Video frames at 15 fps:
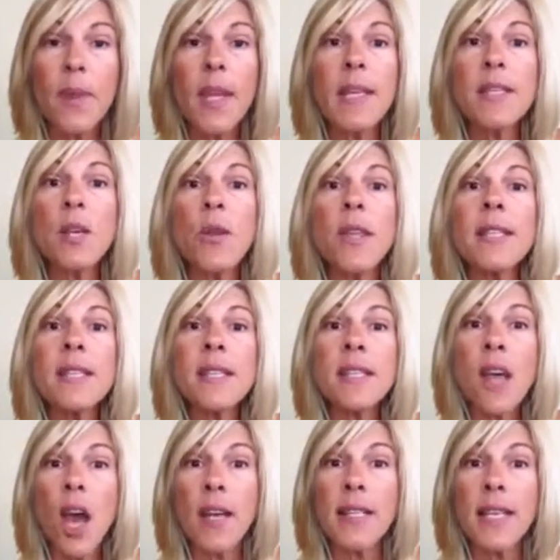So this is
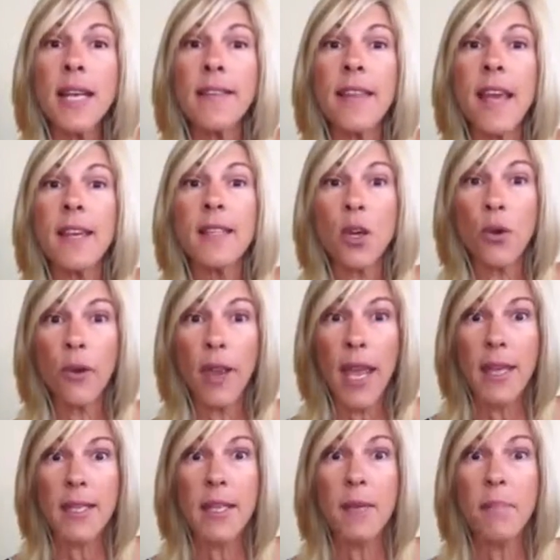content that is
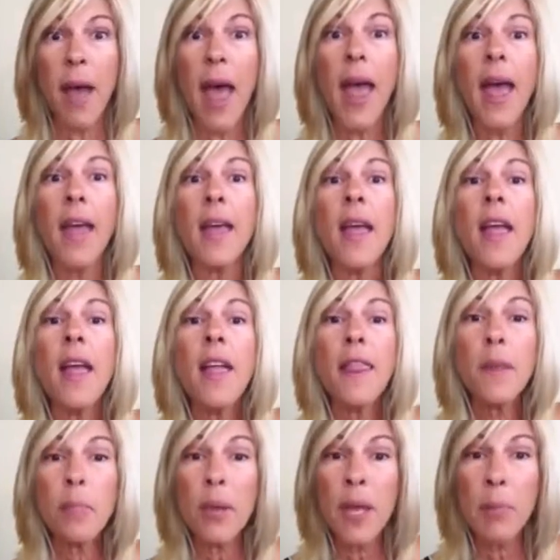created by
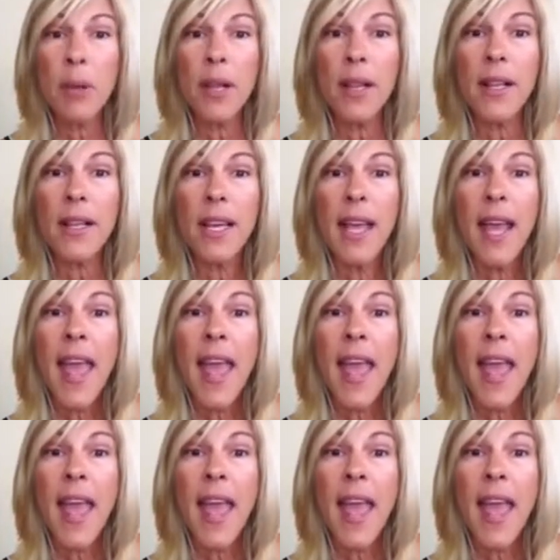the people.